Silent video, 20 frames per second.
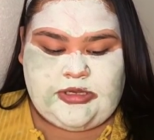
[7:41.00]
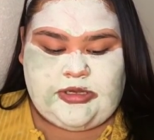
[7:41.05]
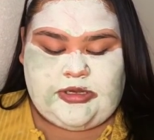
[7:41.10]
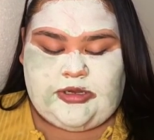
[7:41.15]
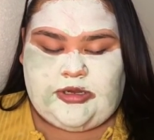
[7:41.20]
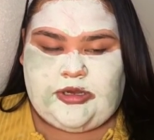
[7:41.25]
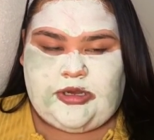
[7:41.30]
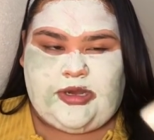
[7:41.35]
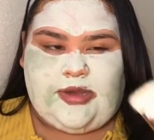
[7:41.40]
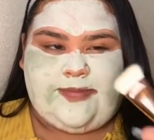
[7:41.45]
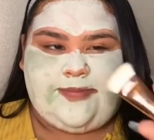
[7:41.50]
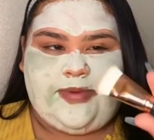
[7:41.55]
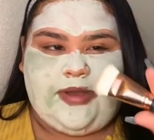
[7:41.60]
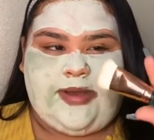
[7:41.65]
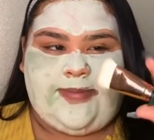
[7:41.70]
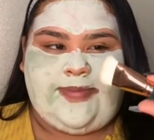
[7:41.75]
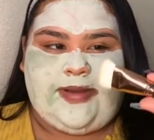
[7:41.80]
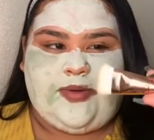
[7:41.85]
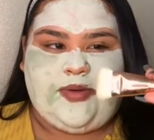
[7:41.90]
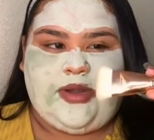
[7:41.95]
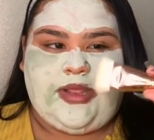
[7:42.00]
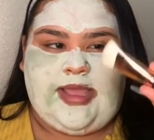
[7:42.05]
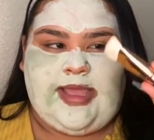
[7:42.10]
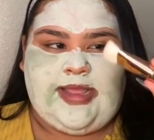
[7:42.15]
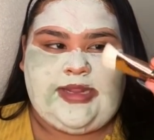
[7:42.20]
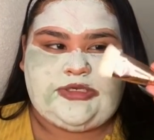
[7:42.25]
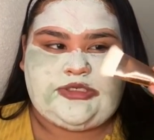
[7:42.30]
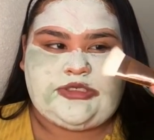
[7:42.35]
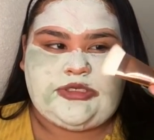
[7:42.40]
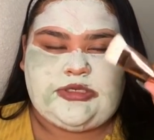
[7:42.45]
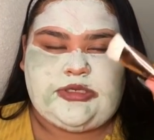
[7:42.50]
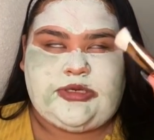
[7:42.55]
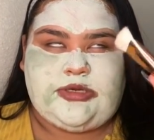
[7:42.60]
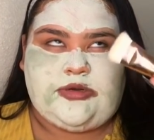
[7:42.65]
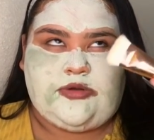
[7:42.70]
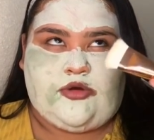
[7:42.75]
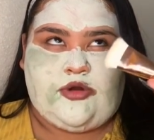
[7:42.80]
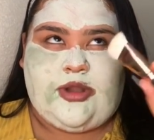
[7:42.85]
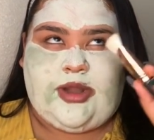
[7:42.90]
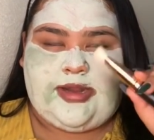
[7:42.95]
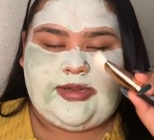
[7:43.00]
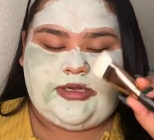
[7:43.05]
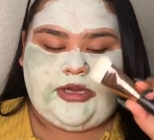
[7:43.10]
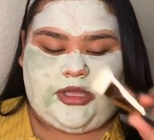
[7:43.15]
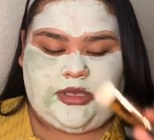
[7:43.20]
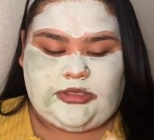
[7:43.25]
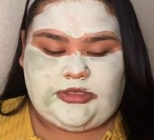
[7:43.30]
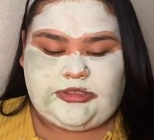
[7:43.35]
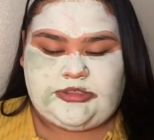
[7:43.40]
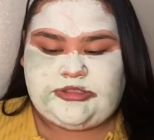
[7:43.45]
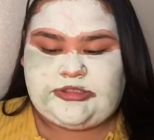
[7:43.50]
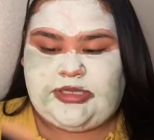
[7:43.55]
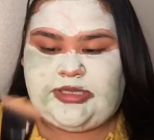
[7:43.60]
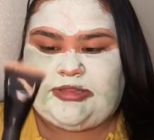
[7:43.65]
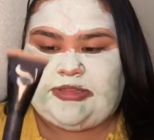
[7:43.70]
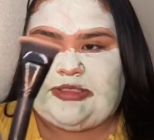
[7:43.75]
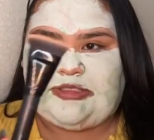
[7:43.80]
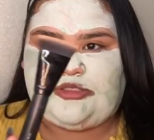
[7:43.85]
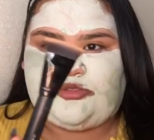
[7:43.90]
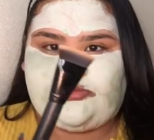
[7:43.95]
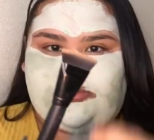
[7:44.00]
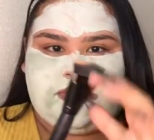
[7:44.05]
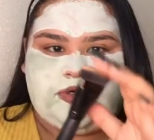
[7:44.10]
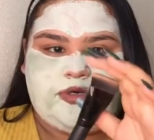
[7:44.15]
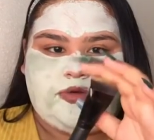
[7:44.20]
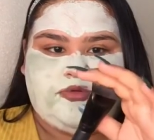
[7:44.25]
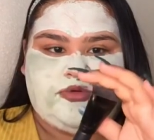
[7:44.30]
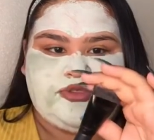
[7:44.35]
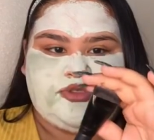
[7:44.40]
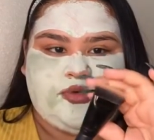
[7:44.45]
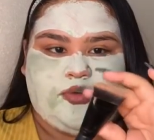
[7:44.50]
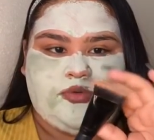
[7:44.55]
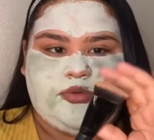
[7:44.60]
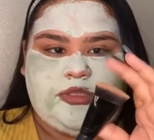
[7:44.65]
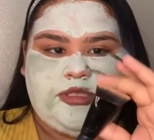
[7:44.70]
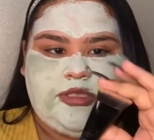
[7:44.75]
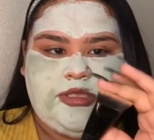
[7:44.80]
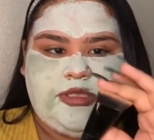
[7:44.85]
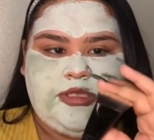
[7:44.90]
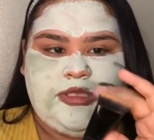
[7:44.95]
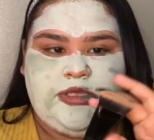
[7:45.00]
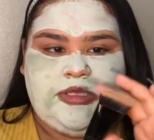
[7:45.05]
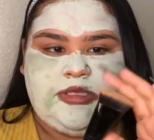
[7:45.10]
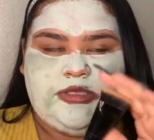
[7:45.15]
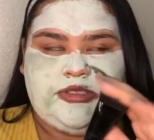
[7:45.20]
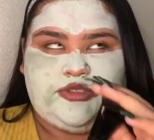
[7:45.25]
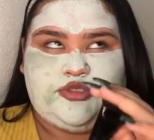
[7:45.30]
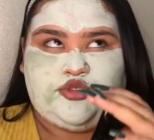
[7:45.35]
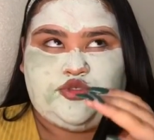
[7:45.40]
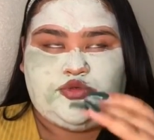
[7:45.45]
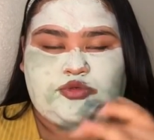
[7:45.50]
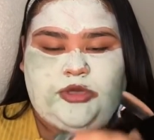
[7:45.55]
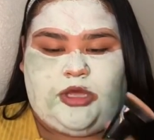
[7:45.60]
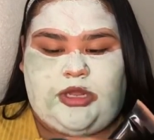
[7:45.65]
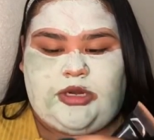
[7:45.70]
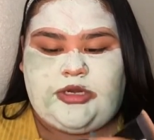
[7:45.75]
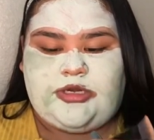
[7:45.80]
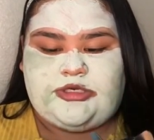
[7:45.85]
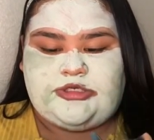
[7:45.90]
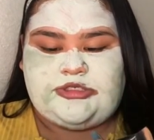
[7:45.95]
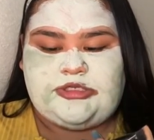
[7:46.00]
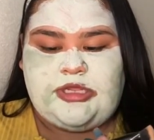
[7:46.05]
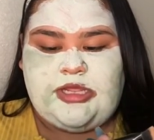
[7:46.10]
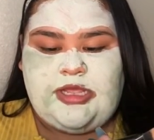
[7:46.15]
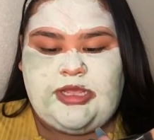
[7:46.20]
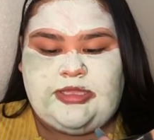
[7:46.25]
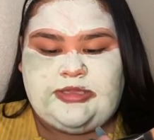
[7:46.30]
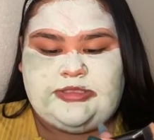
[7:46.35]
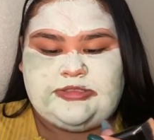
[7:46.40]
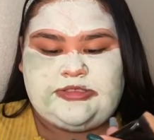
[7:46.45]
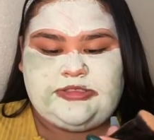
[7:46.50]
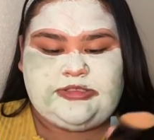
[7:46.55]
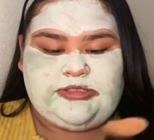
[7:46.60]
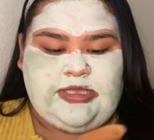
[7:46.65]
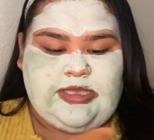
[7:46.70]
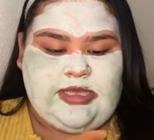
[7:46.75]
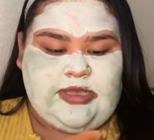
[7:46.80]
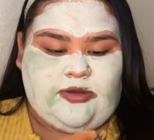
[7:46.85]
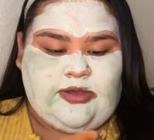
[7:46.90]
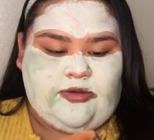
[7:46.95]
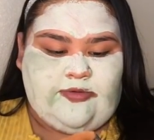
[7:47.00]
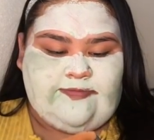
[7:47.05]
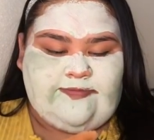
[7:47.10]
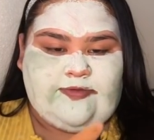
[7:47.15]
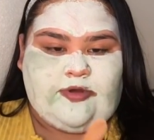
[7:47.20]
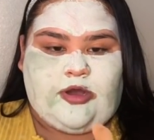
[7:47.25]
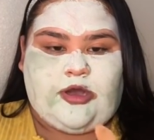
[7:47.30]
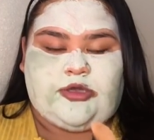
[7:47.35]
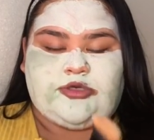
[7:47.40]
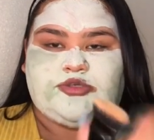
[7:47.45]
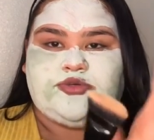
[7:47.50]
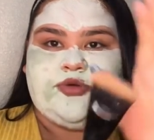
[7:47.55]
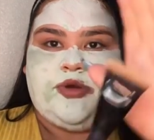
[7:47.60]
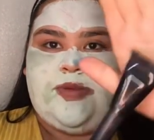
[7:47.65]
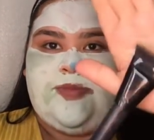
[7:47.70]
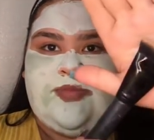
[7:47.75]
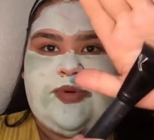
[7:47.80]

about $8 or $9, and this one was only $2. This is the e.l.f. contouring